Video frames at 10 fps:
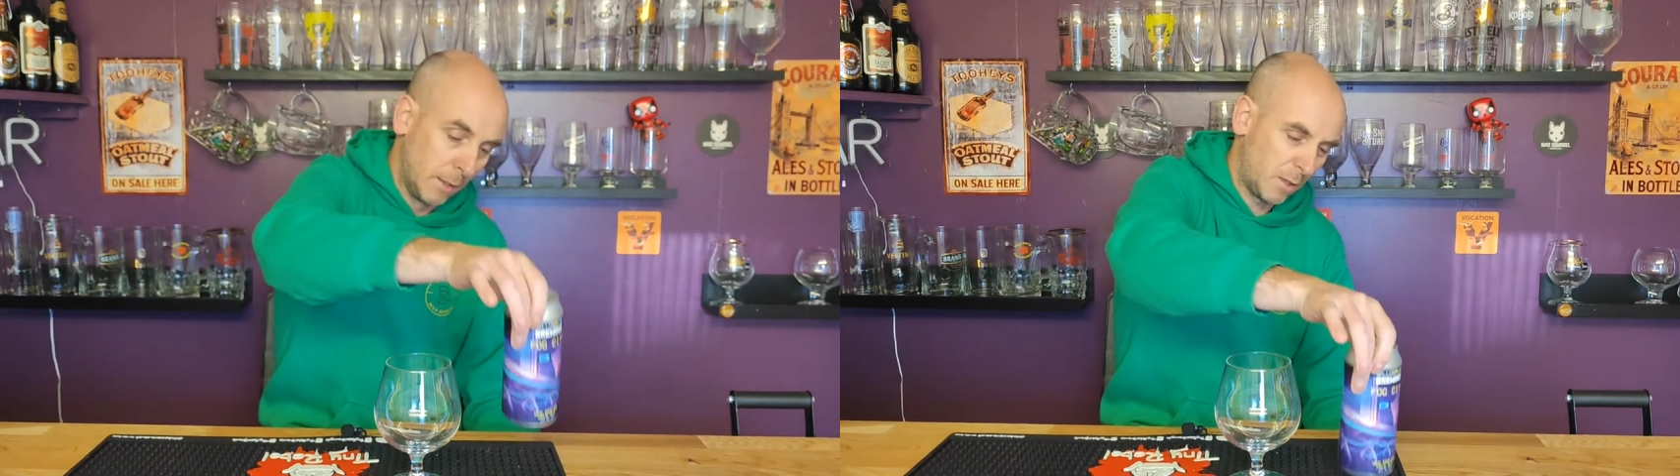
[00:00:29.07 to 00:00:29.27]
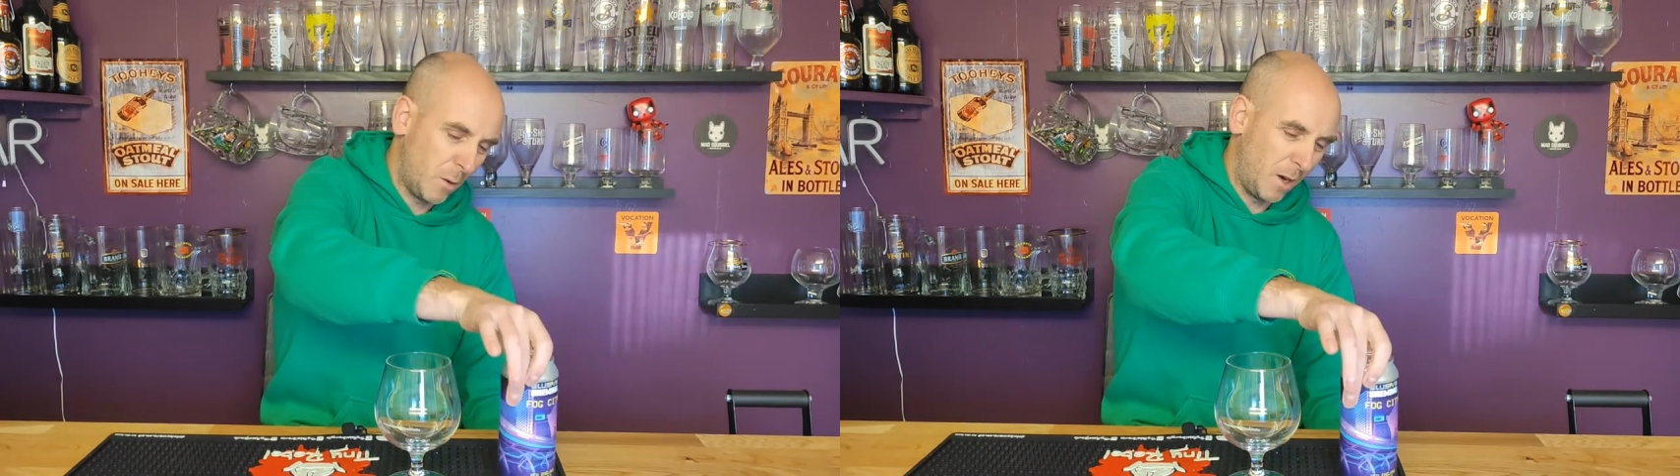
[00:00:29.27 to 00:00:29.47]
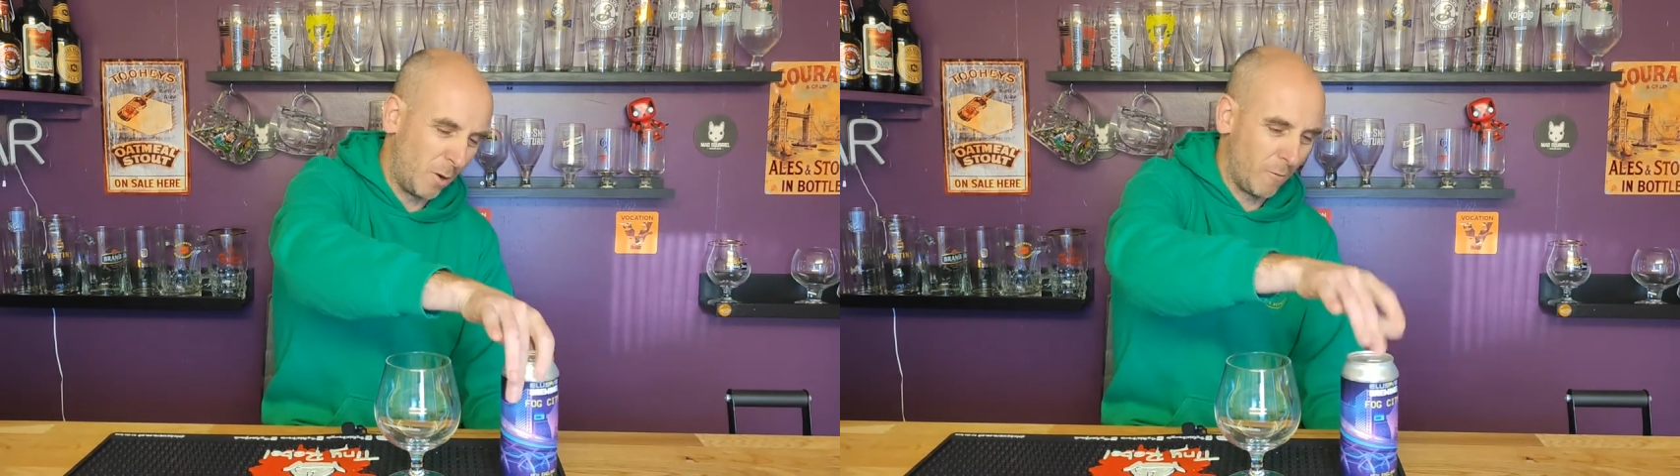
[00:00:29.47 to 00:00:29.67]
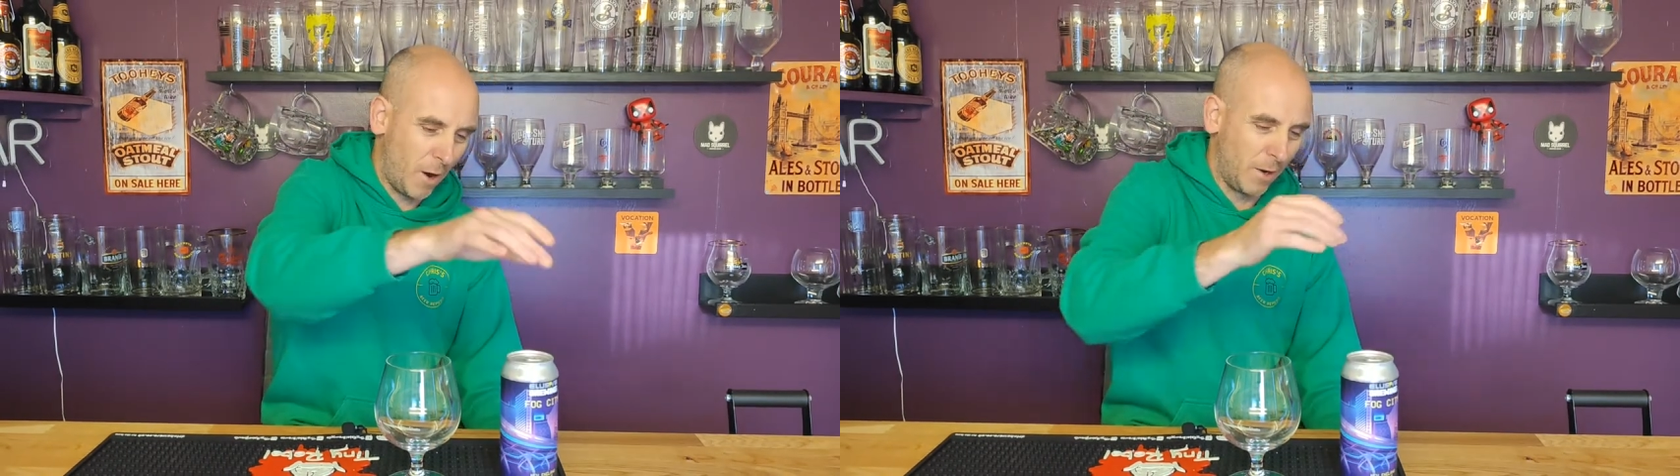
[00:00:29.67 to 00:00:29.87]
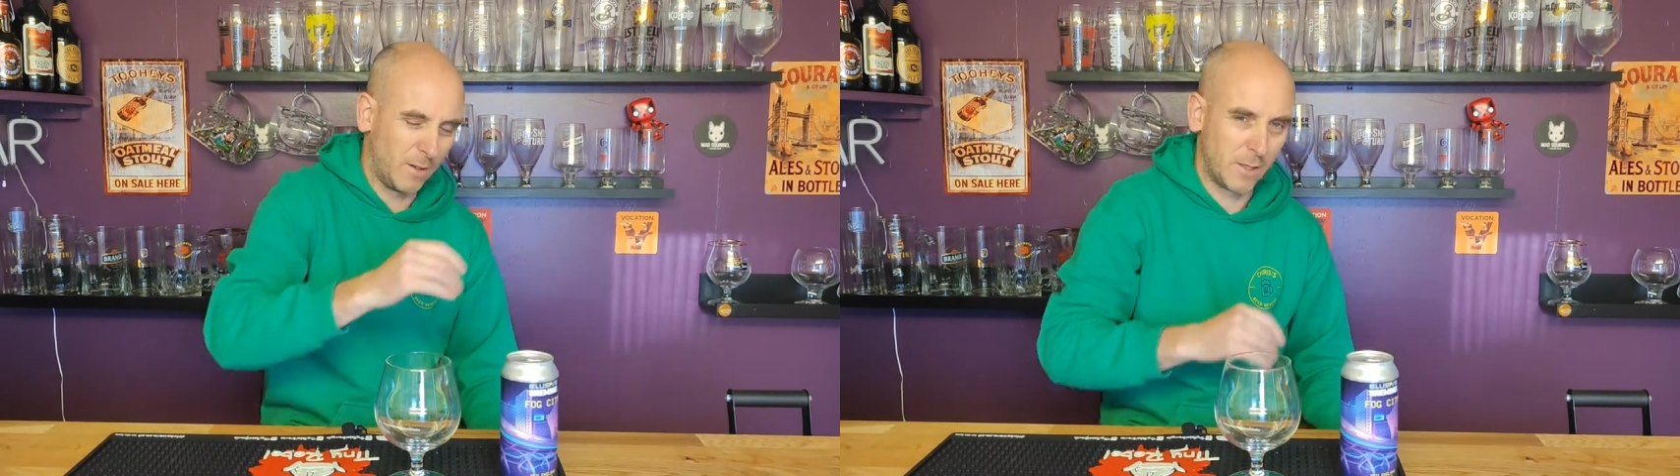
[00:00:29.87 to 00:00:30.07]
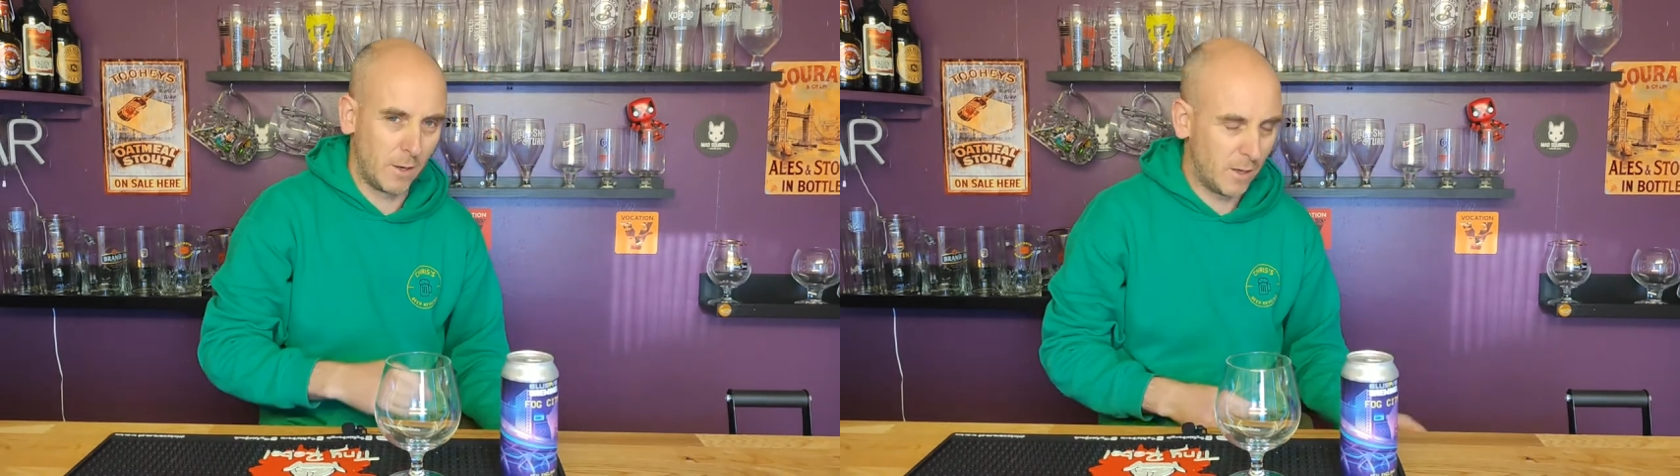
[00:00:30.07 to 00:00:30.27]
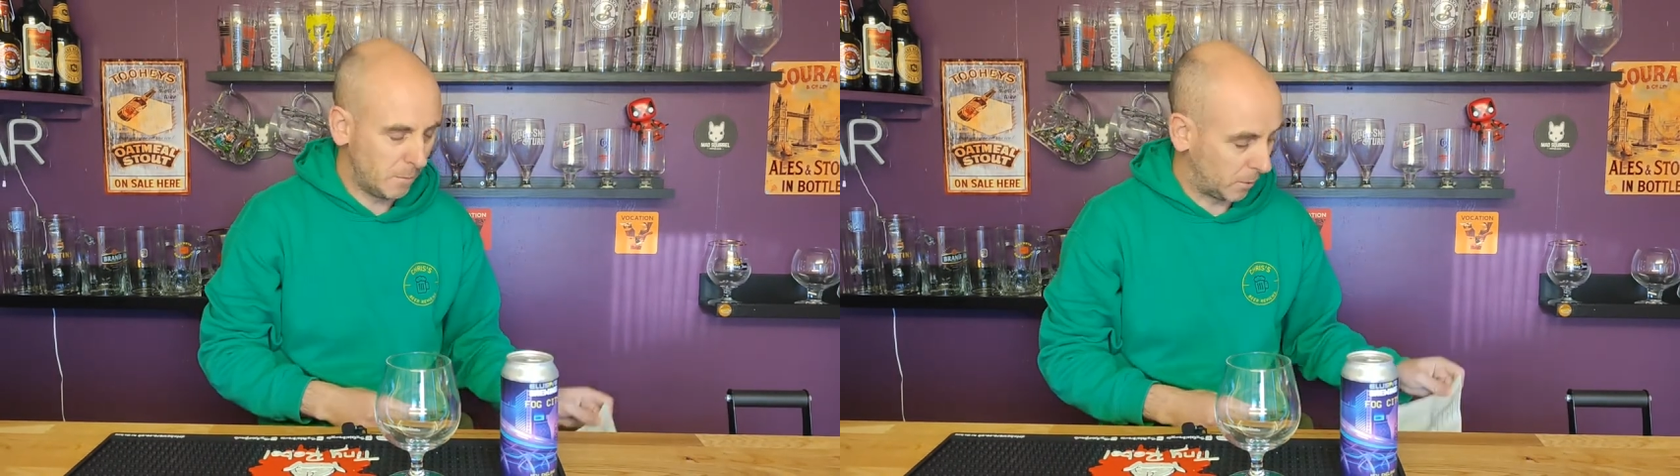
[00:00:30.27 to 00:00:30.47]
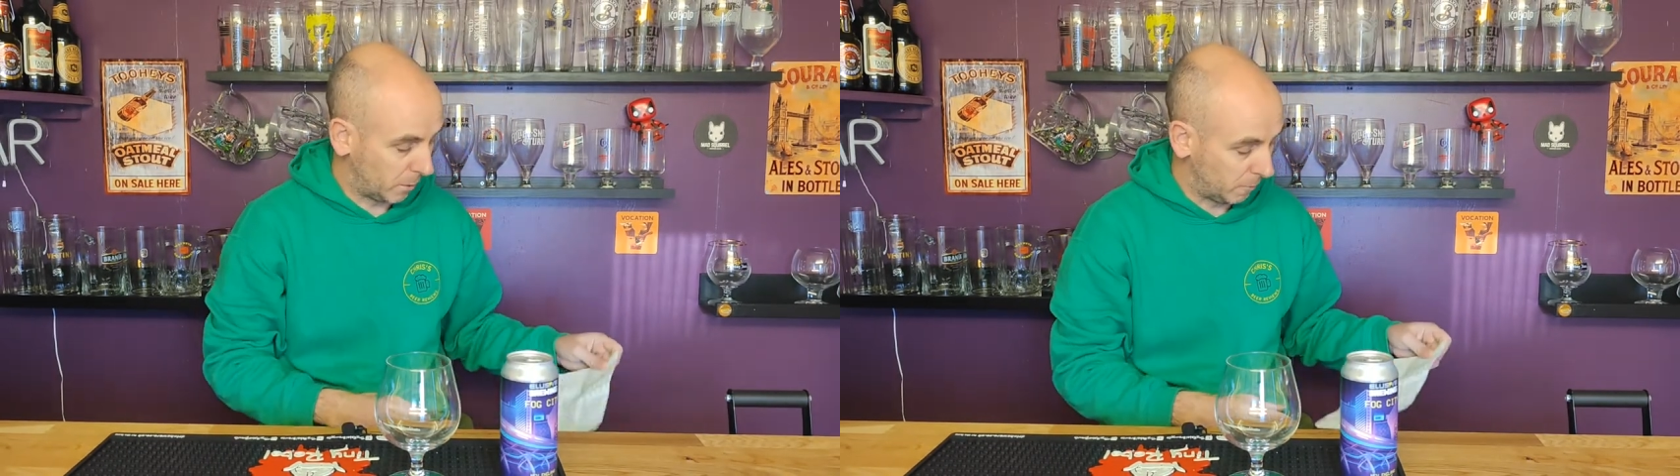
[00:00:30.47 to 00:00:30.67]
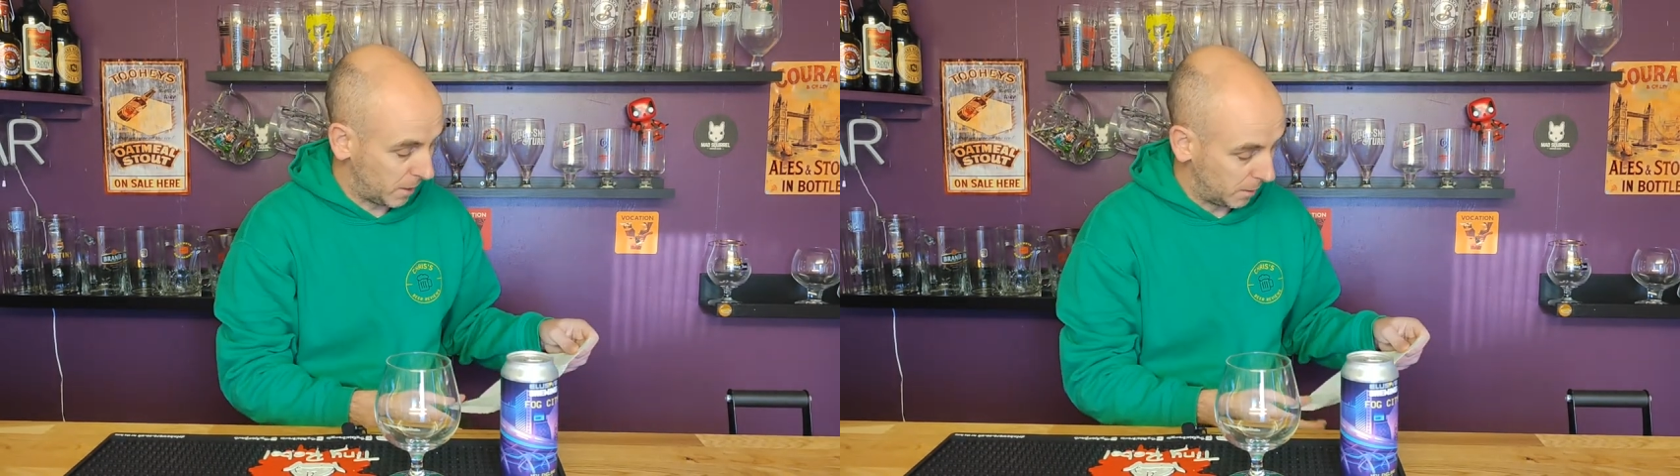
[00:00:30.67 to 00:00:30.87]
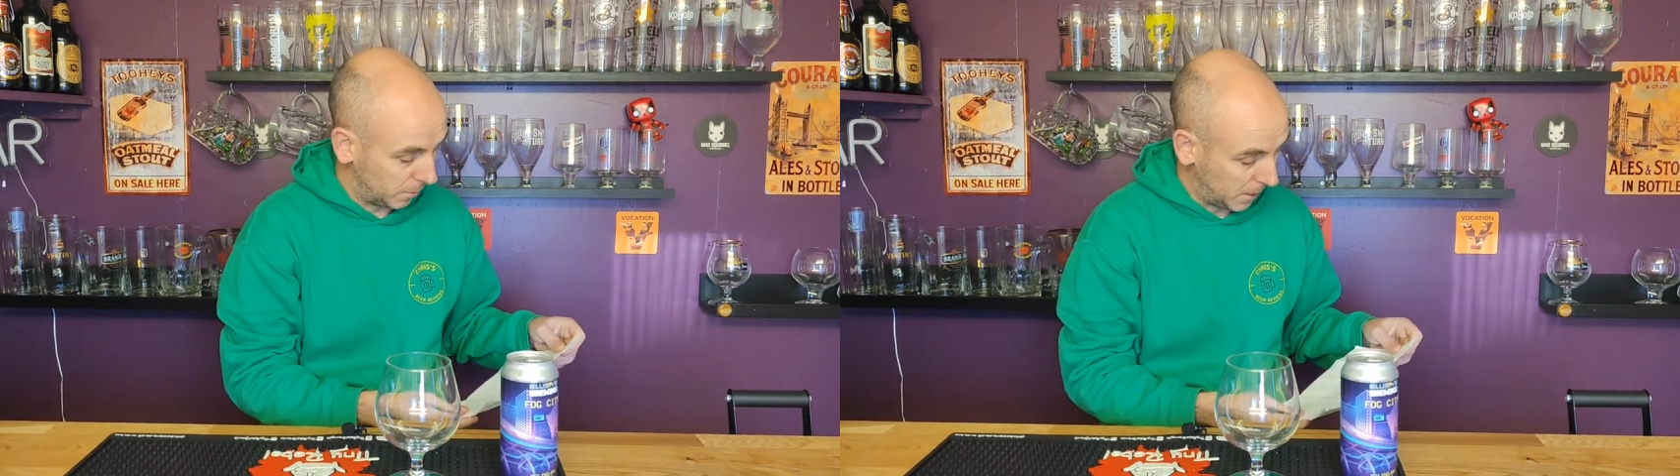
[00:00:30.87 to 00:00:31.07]
It's quite a lot of writing on the side. I'm not going to
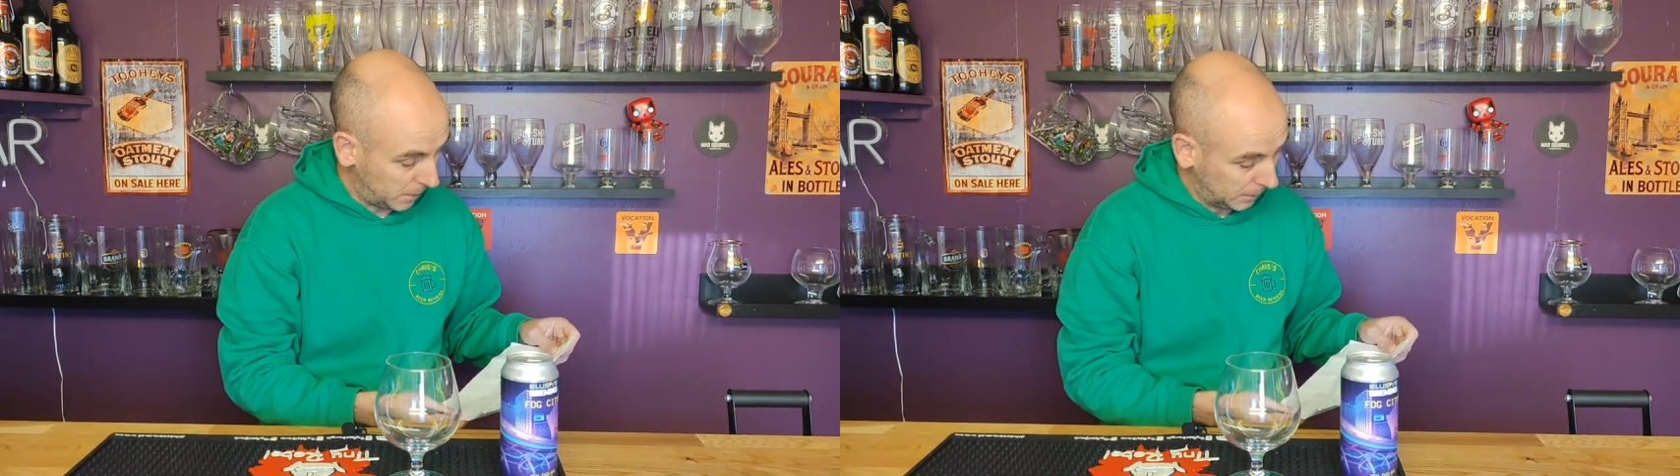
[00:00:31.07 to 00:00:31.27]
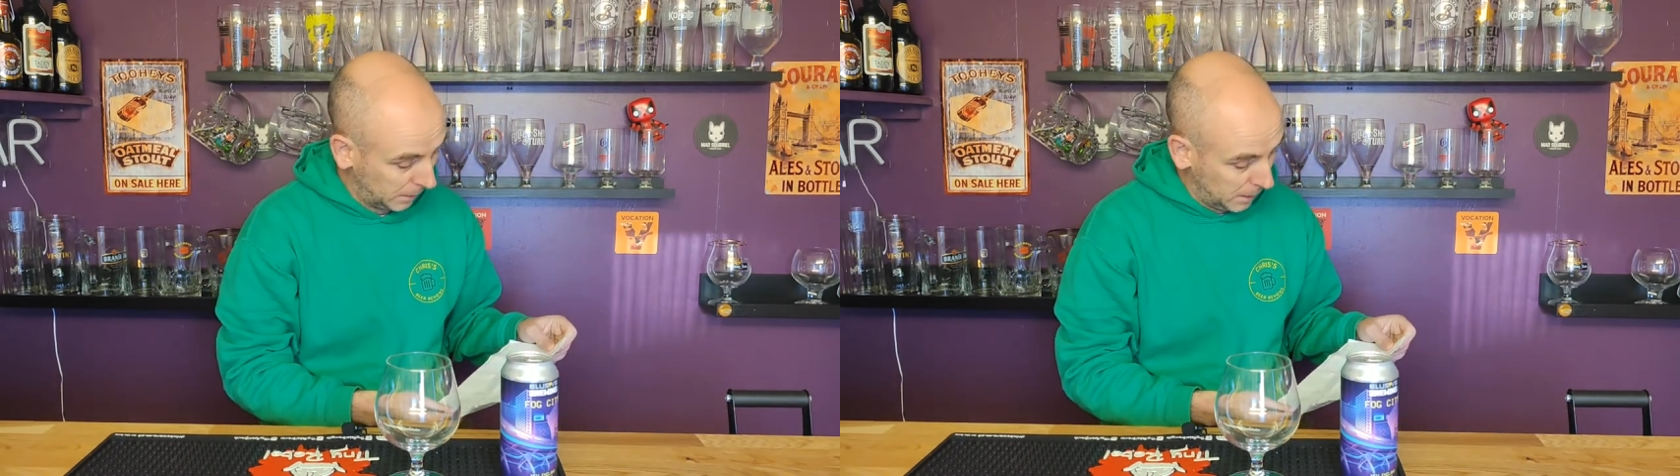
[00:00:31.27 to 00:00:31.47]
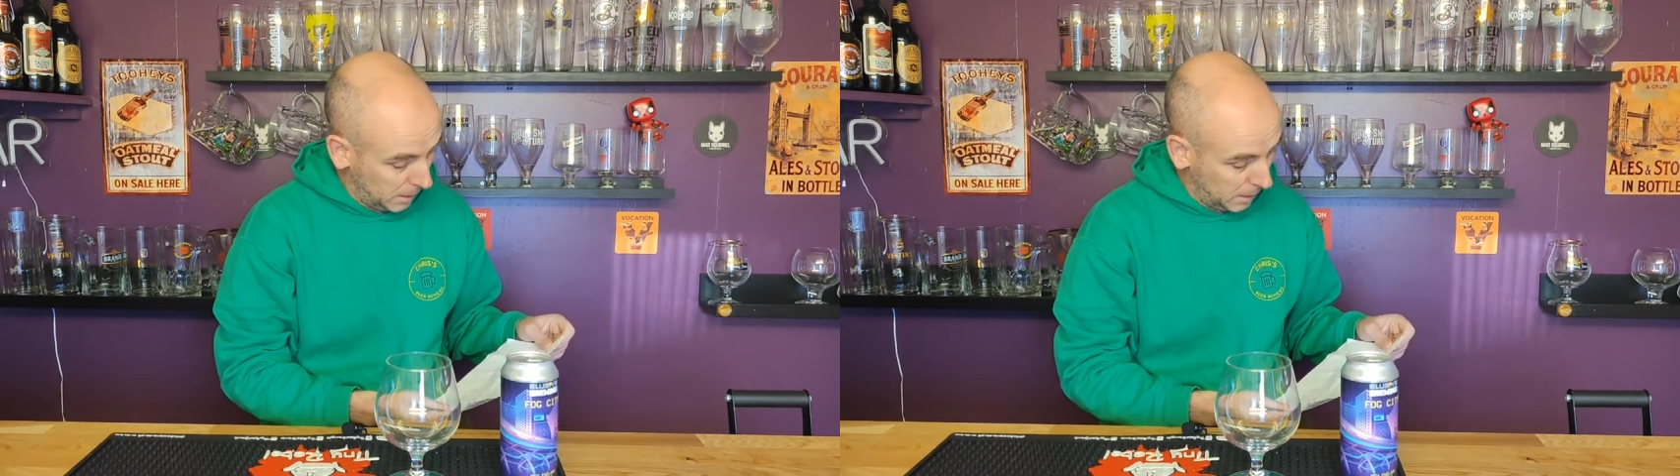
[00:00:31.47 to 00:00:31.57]
read it all now.